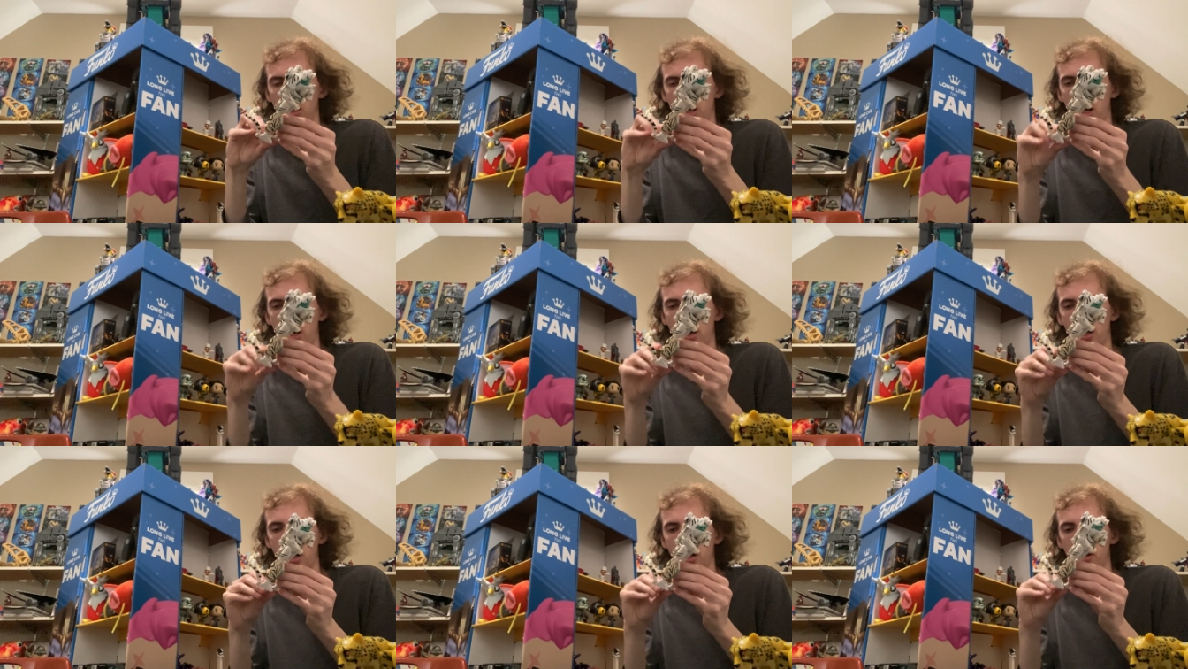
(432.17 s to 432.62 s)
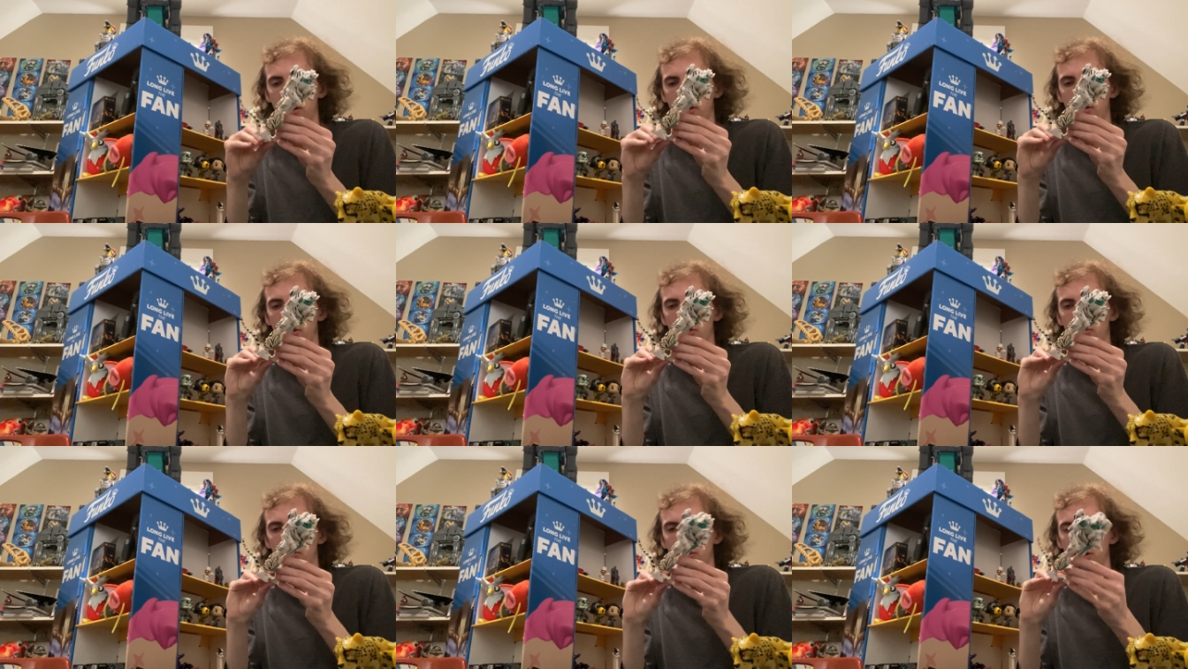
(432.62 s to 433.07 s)
I, I don't
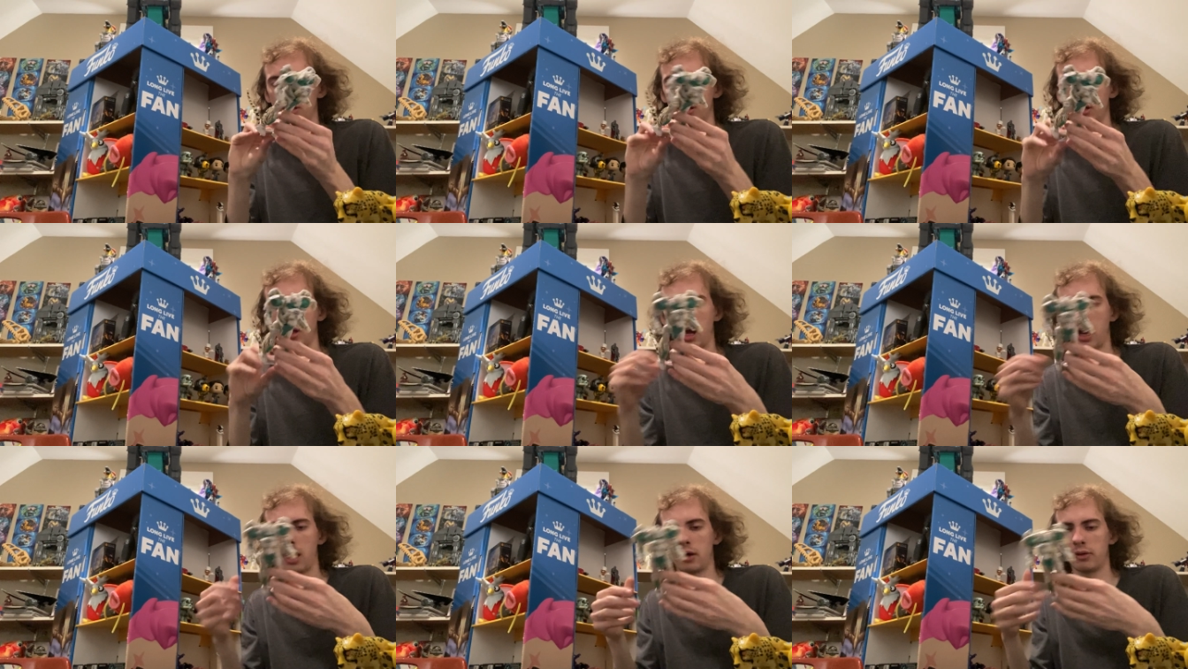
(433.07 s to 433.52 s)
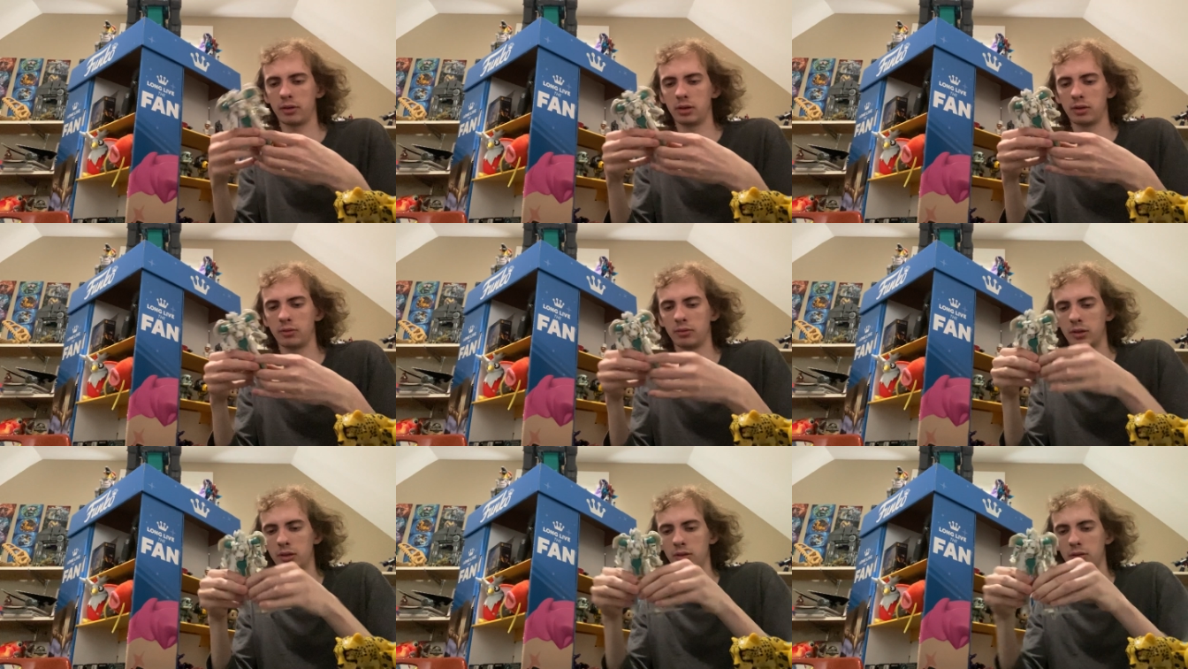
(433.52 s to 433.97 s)
know what, he, how he
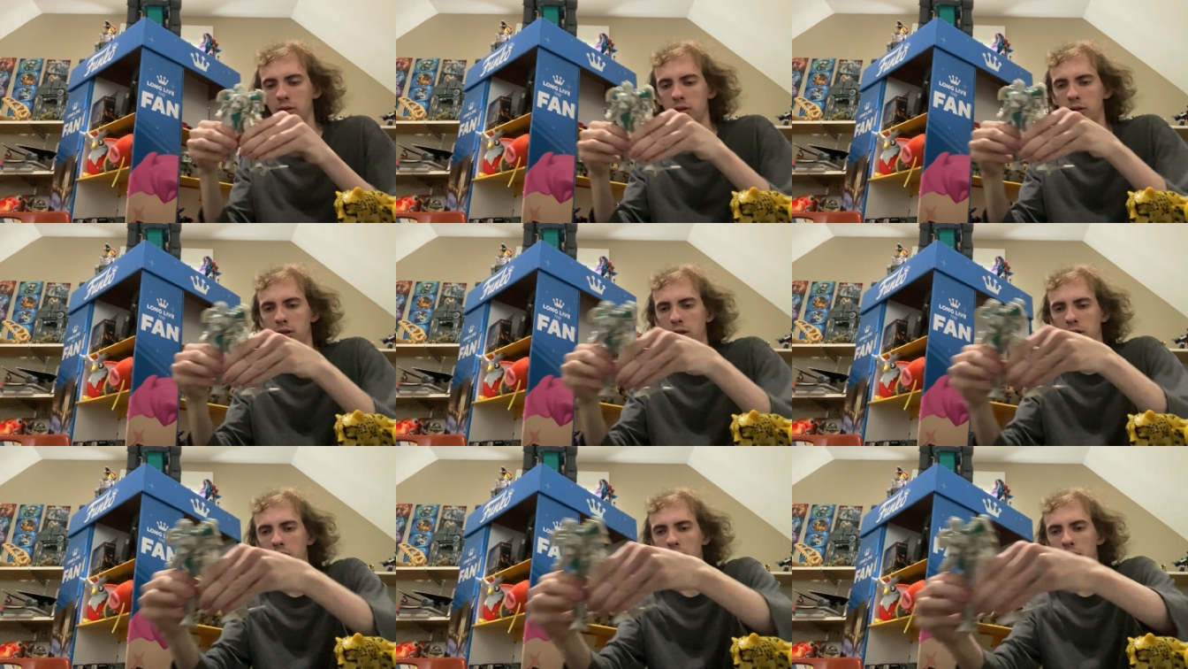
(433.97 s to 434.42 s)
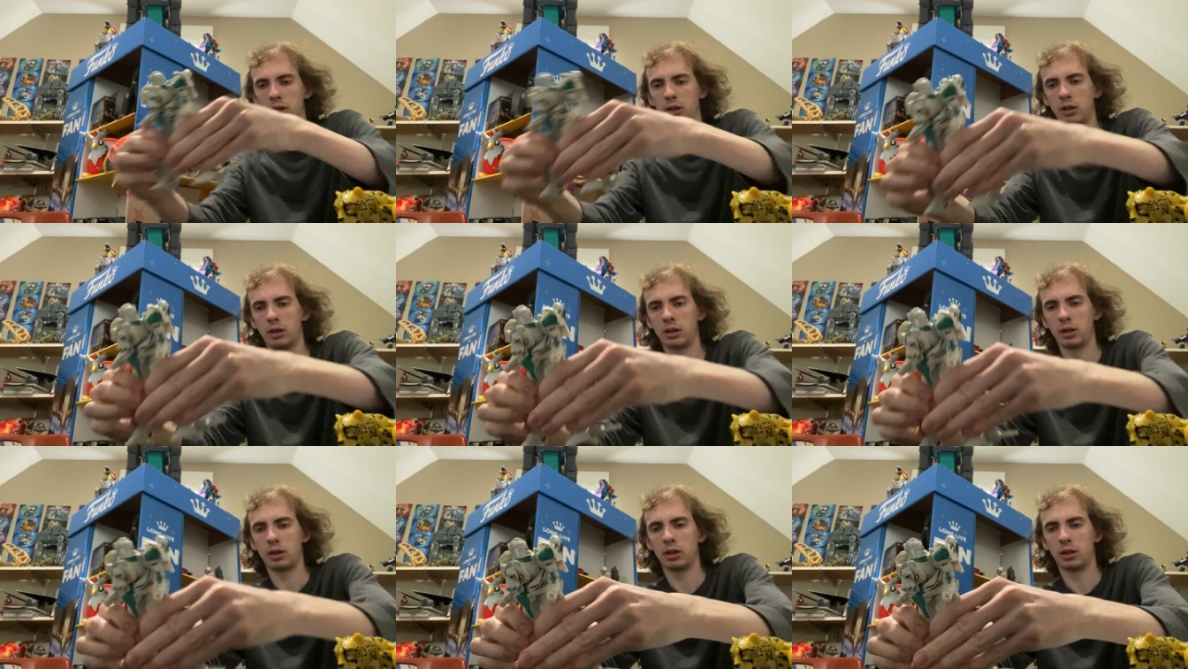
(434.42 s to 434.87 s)
would,
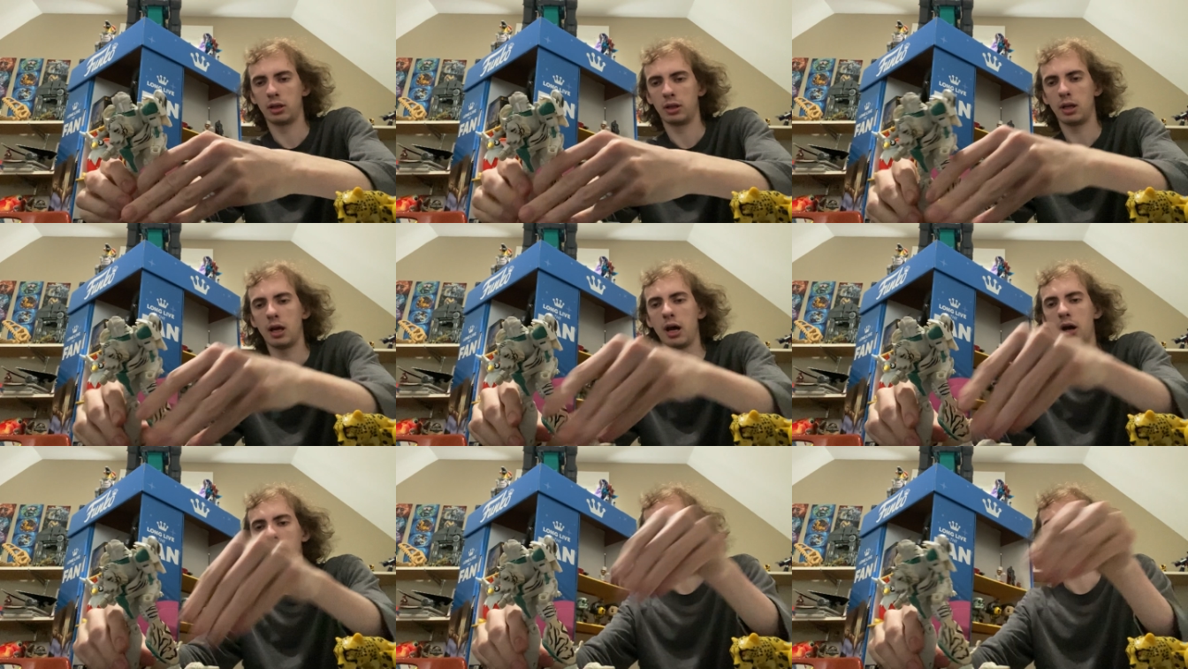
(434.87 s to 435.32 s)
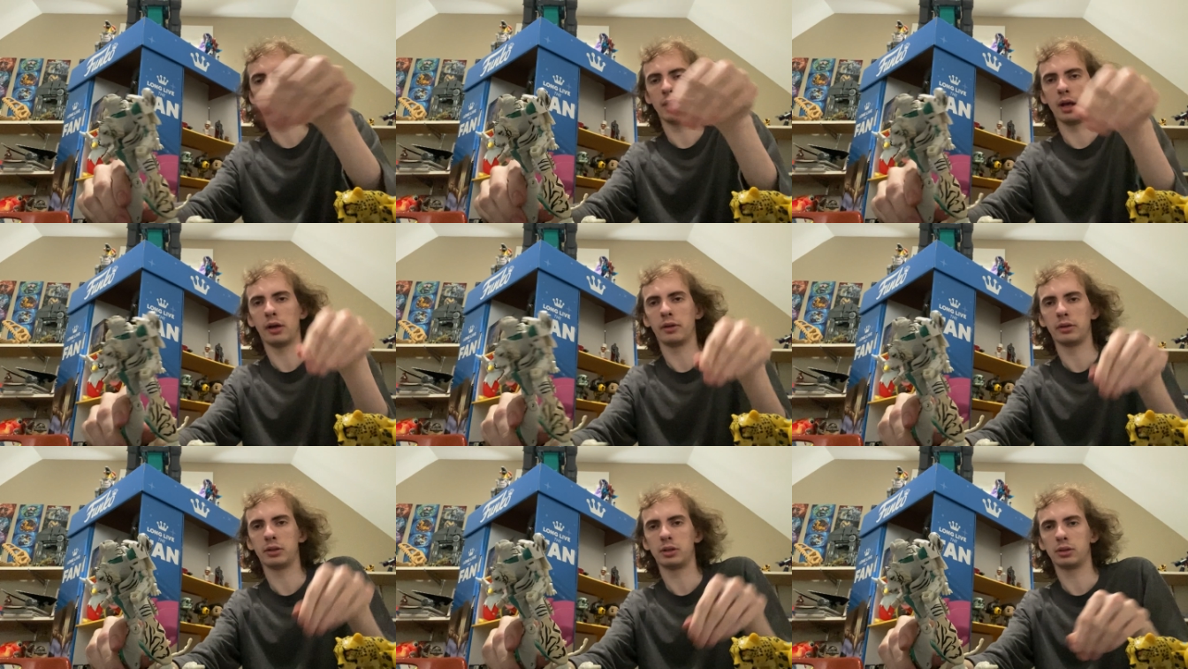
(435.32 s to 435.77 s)
now,
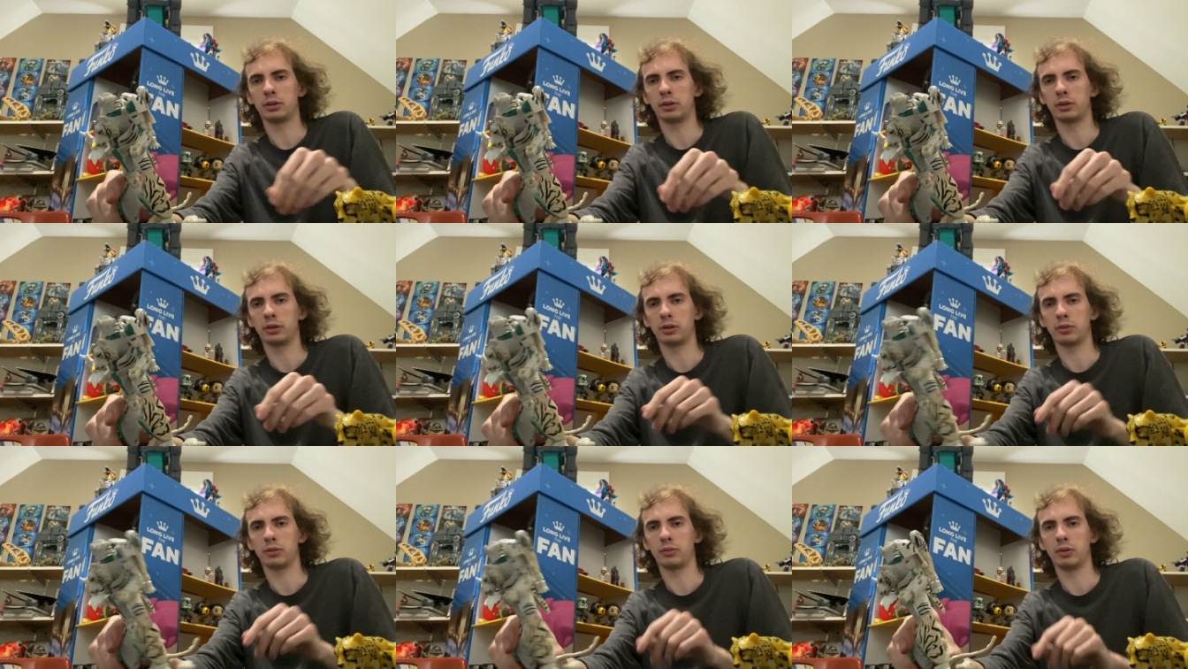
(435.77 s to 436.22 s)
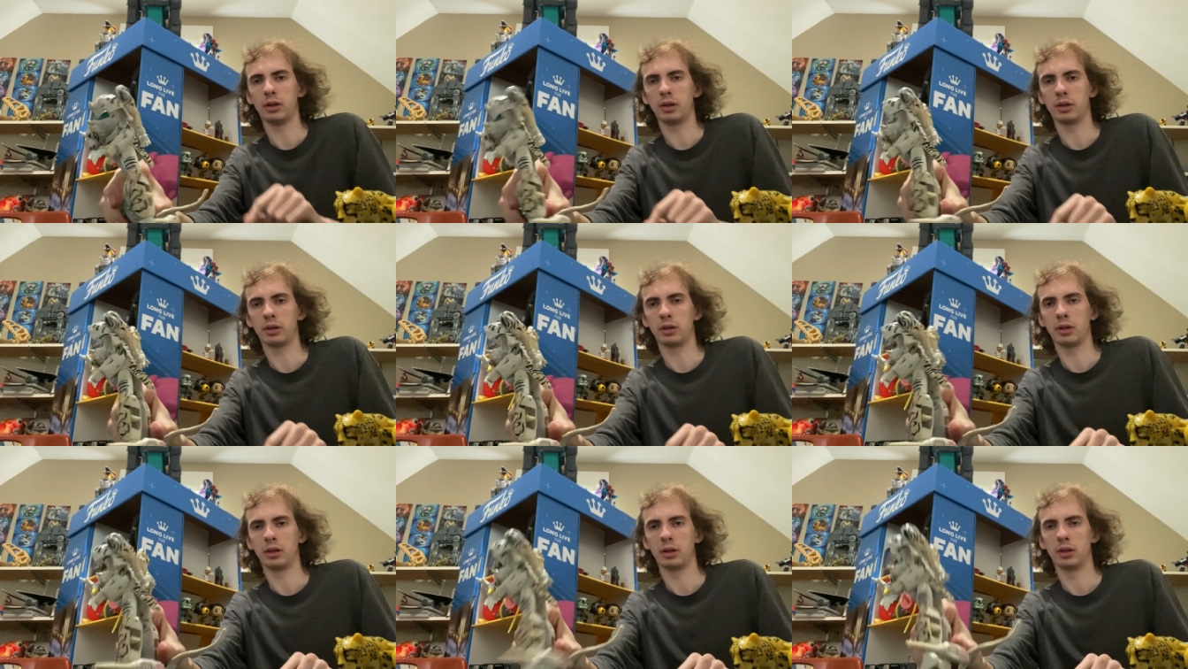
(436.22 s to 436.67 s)
now it just looks
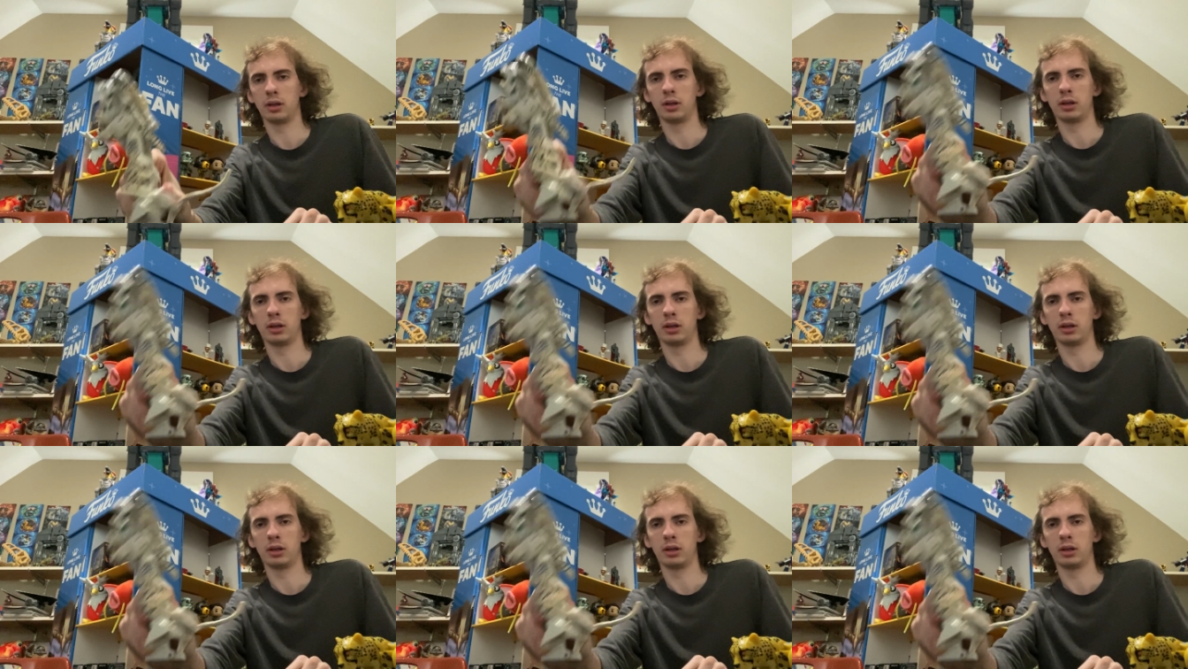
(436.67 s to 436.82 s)
weird.